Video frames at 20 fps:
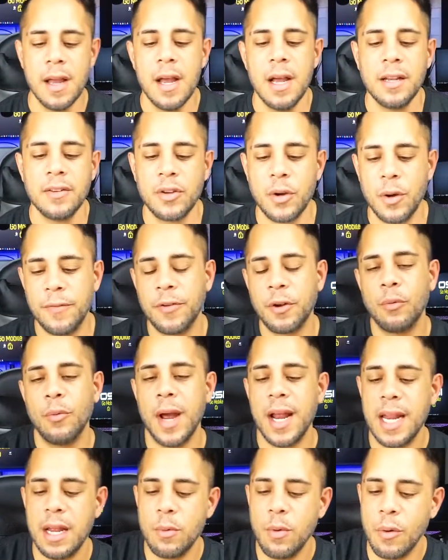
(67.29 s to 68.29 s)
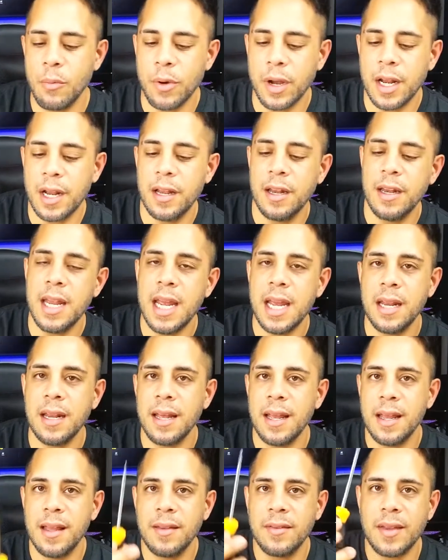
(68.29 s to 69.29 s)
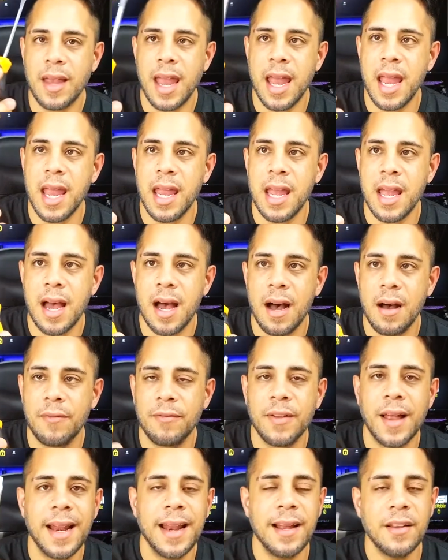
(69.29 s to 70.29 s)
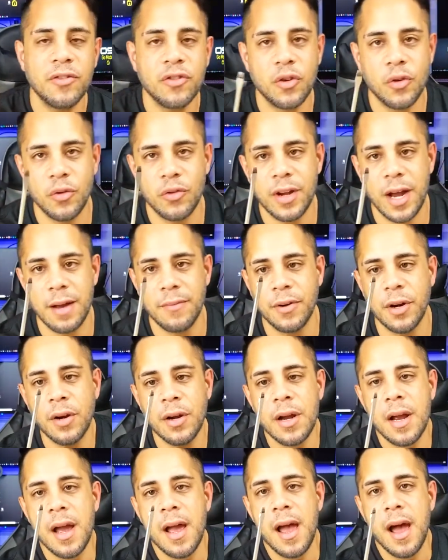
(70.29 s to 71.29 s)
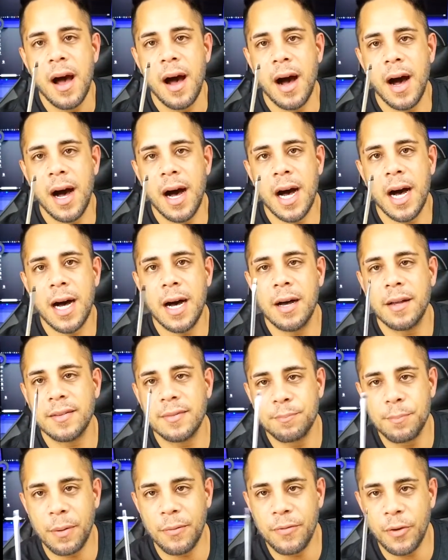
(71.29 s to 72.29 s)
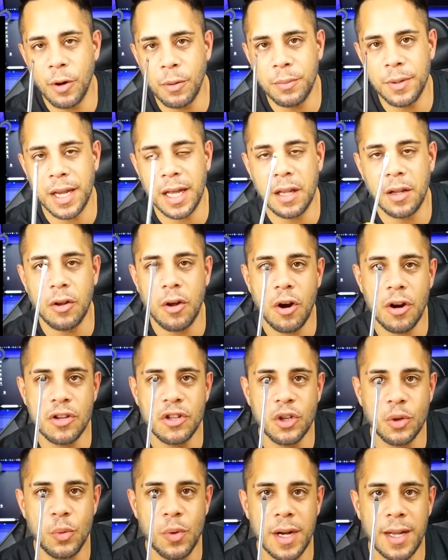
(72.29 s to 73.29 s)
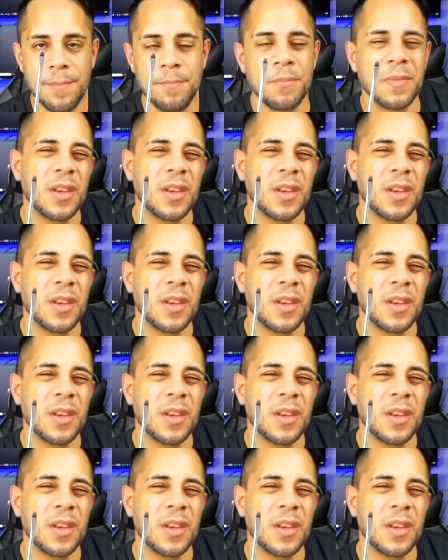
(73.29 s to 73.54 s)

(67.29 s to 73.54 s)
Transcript: So if you're ready, what we're going to need is a flathead screwdriver, preferably a larger one.